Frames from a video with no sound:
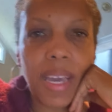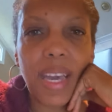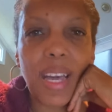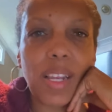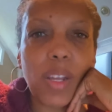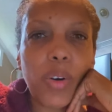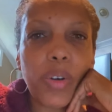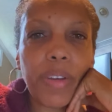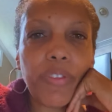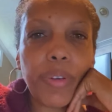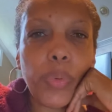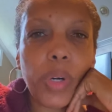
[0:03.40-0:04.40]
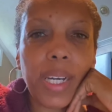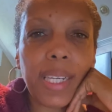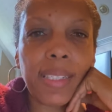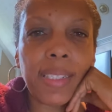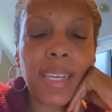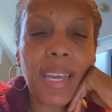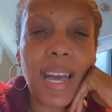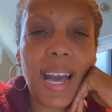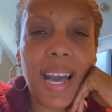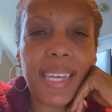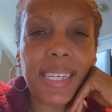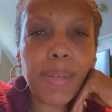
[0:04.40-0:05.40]
Hello, everyone.
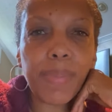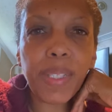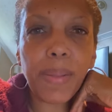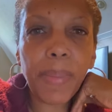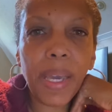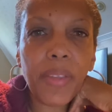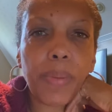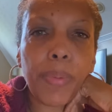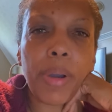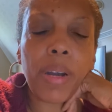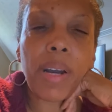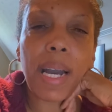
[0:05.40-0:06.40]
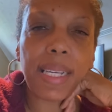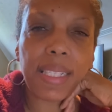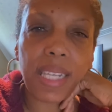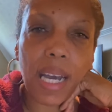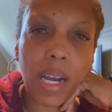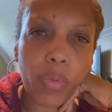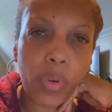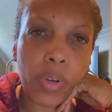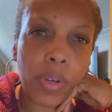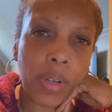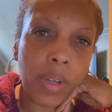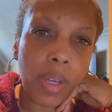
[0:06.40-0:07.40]
I am Samantha
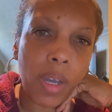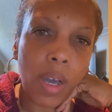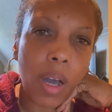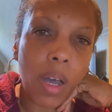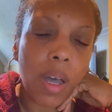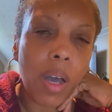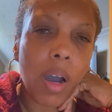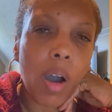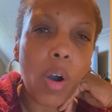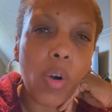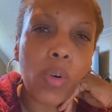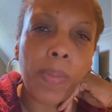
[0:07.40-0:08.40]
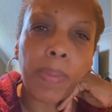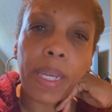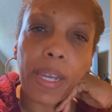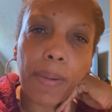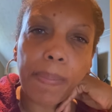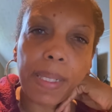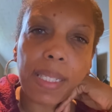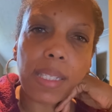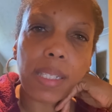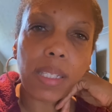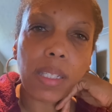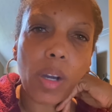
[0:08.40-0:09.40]
Brown-Hightower, home care
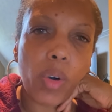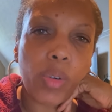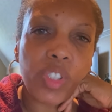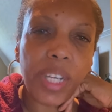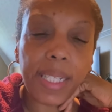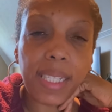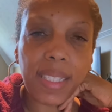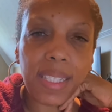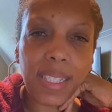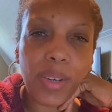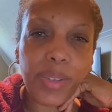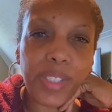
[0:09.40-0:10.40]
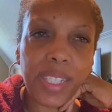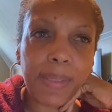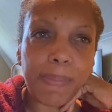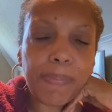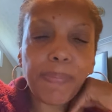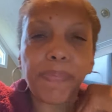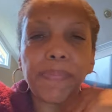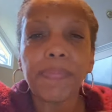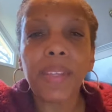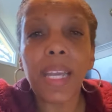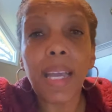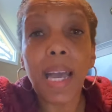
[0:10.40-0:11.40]
business coach and consultant.
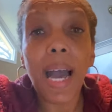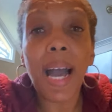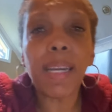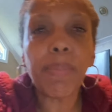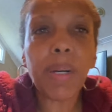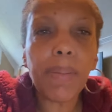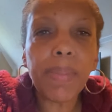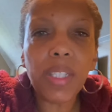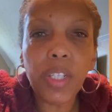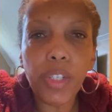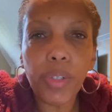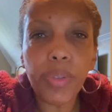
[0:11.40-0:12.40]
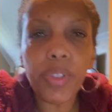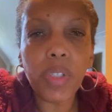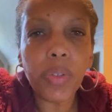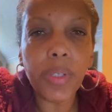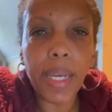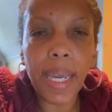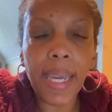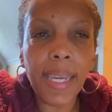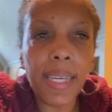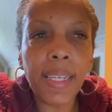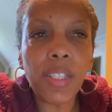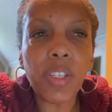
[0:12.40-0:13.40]
I am coming to you
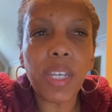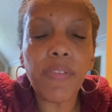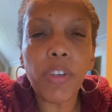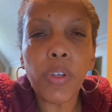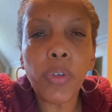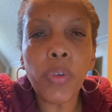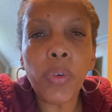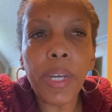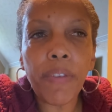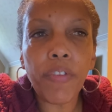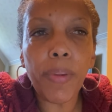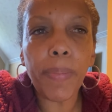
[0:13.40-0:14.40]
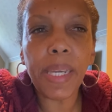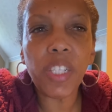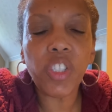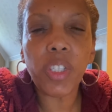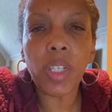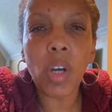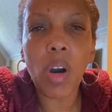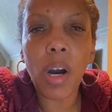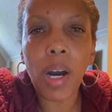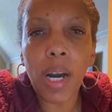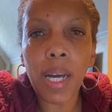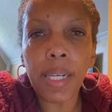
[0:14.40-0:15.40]
today to give you information
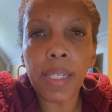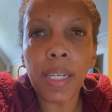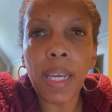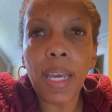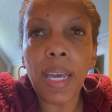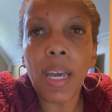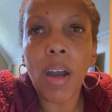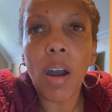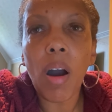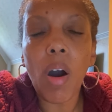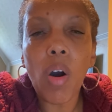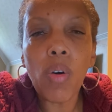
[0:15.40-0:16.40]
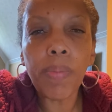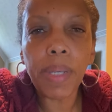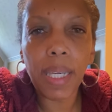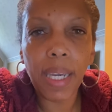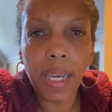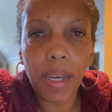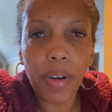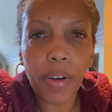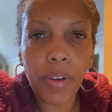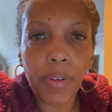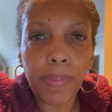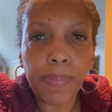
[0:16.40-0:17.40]
on home
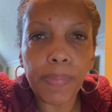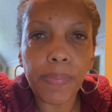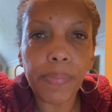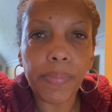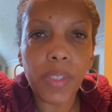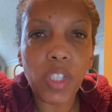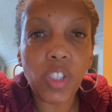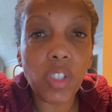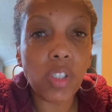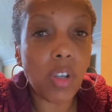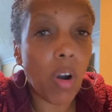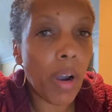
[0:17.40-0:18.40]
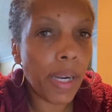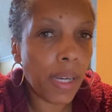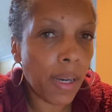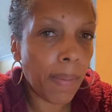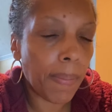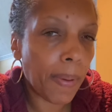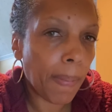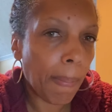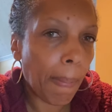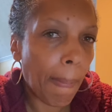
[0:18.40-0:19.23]
care startup